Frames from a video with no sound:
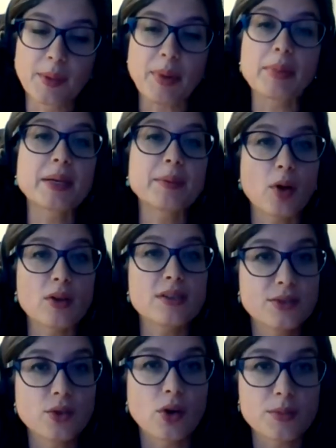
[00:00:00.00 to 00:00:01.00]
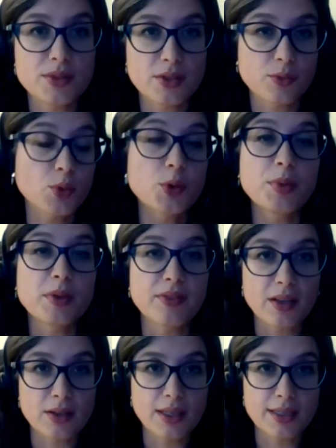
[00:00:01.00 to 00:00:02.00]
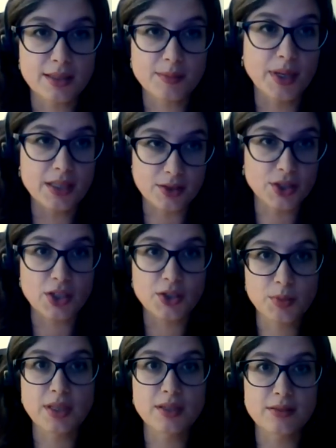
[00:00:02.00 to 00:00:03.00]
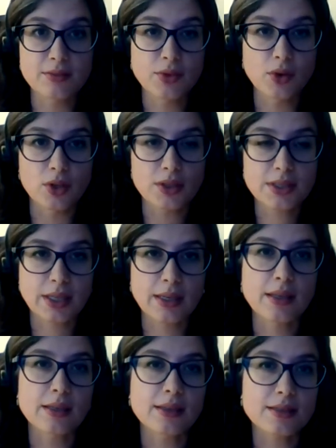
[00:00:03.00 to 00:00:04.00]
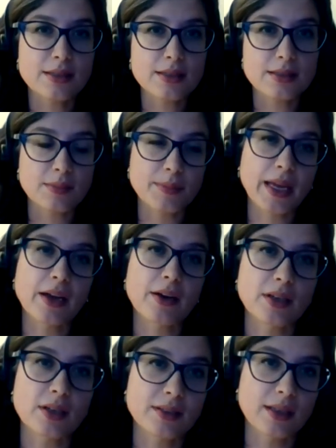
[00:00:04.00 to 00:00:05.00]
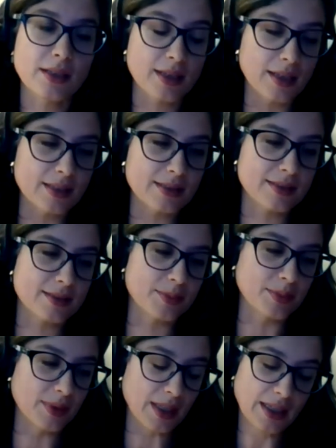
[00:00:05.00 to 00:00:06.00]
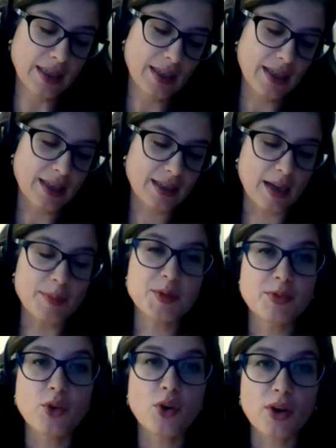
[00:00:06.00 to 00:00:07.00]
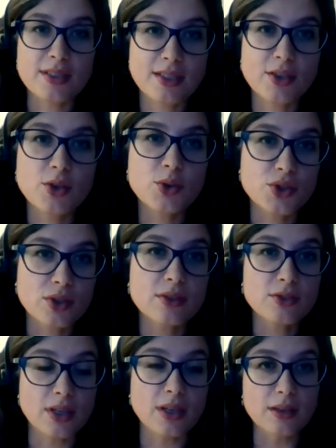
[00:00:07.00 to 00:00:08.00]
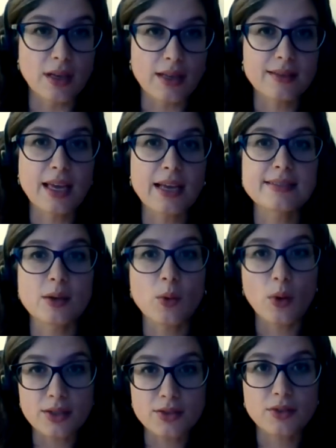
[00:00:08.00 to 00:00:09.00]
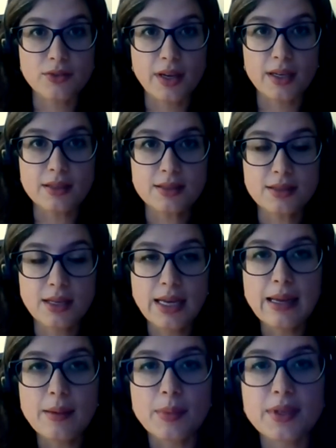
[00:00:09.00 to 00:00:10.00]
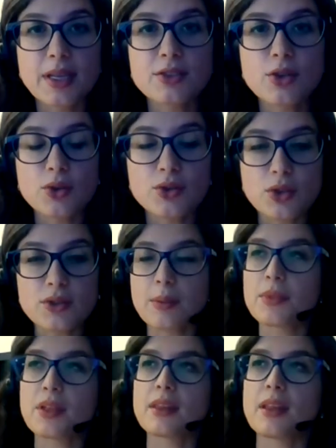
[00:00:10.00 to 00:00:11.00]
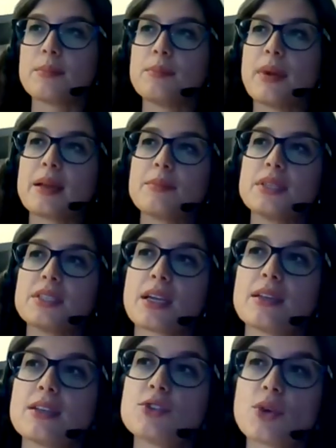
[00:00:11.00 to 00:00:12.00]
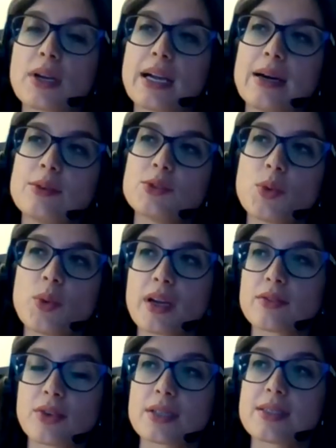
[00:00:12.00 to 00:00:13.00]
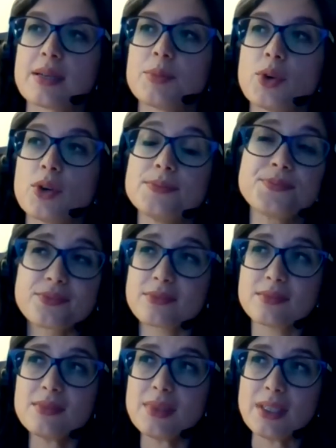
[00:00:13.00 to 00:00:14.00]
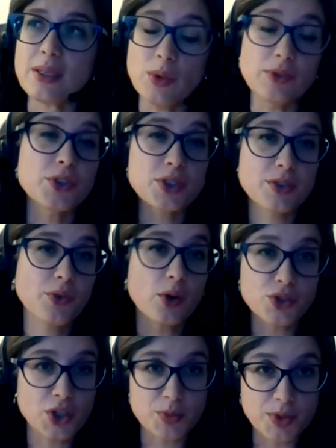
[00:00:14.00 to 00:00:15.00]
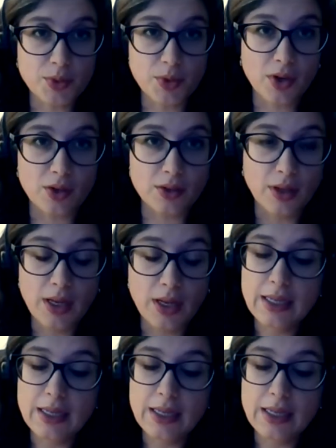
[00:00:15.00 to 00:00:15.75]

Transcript: public policy norms would be violated by the judgment that is enforced. I think this is a barrier that comes before execution at the exequatur phase, but that's also something that might be taken into account where, for example, well, first of all, judgments were not